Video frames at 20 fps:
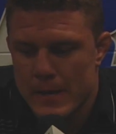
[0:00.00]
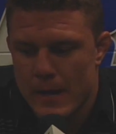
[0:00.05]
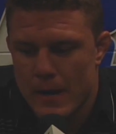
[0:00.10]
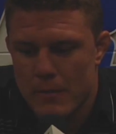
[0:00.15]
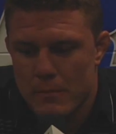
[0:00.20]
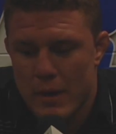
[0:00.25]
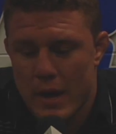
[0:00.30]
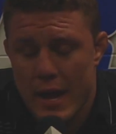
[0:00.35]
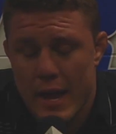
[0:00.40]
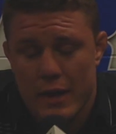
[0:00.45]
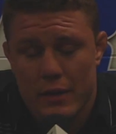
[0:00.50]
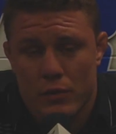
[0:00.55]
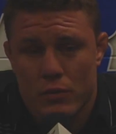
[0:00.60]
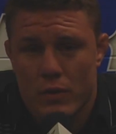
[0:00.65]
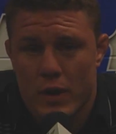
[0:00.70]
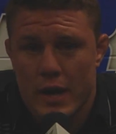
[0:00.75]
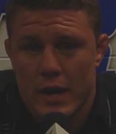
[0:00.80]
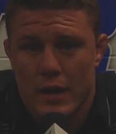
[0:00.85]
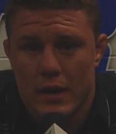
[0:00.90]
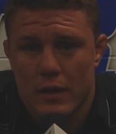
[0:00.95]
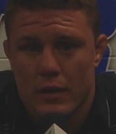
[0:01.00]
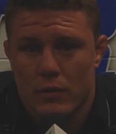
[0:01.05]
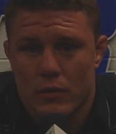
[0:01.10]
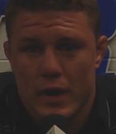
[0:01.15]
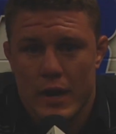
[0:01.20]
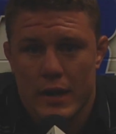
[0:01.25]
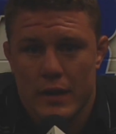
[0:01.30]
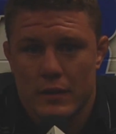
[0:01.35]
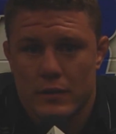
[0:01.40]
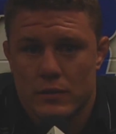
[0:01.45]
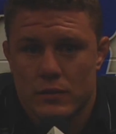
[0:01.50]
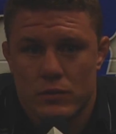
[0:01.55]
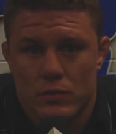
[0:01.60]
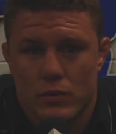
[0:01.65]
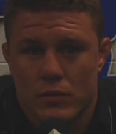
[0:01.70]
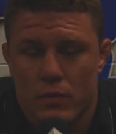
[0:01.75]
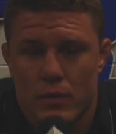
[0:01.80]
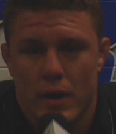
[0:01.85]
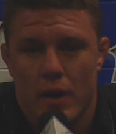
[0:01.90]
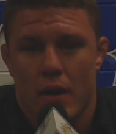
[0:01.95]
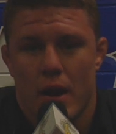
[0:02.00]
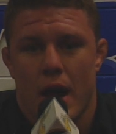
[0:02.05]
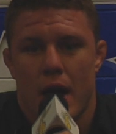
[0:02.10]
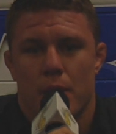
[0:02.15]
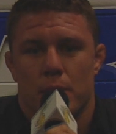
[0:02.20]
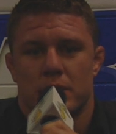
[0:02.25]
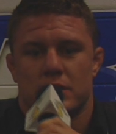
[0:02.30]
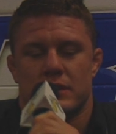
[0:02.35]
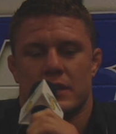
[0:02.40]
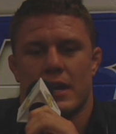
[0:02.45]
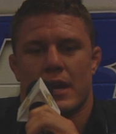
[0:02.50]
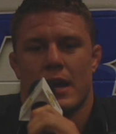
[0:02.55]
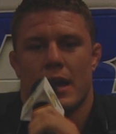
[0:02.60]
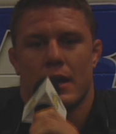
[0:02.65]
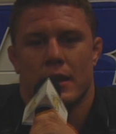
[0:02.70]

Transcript: I had a great career at Iowa State.